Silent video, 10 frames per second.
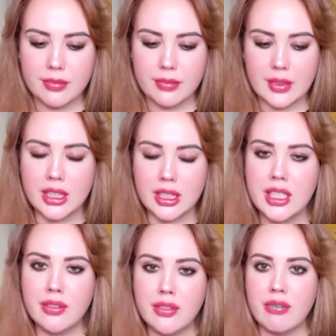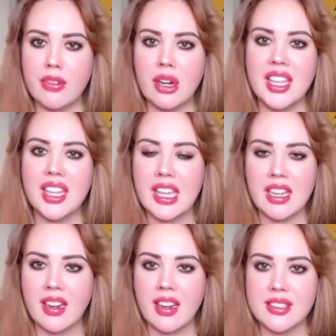live in a very
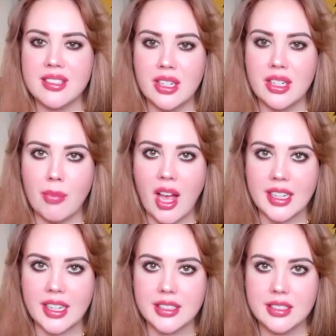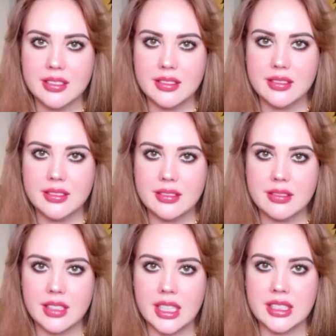chaotic state of mind
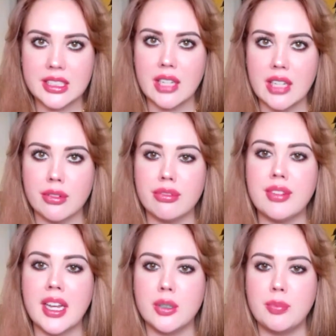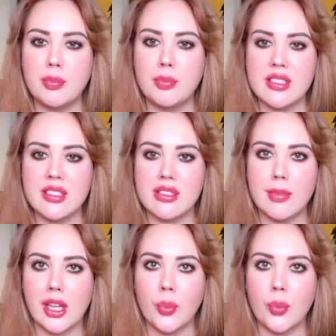and can never find peace no
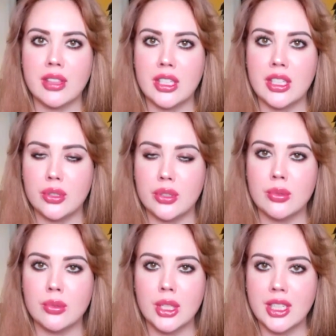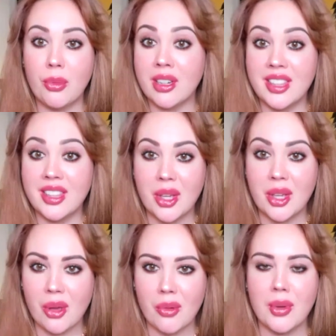matter where they go
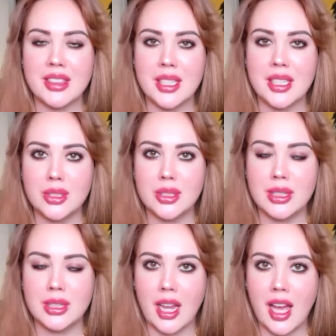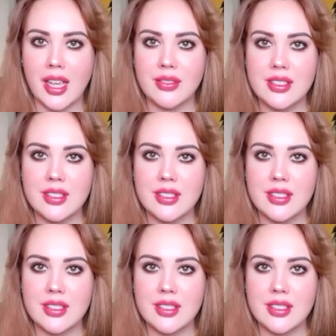or what they do in their lives.